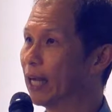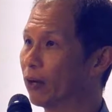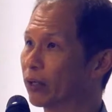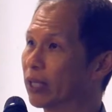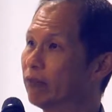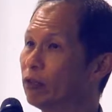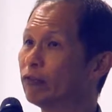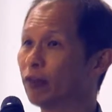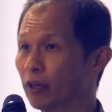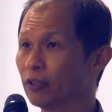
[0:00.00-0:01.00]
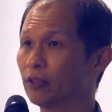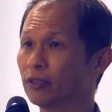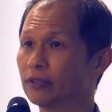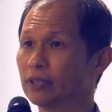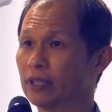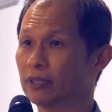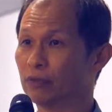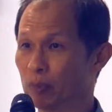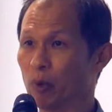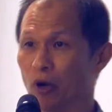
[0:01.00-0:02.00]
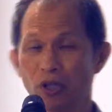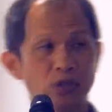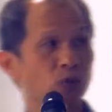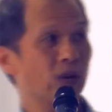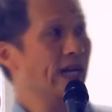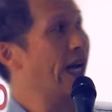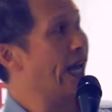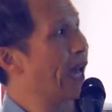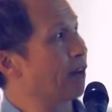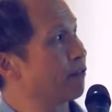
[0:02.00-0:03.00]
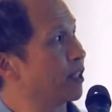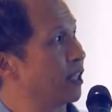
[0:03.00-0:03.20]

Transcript: Now, if you follow the report, what I have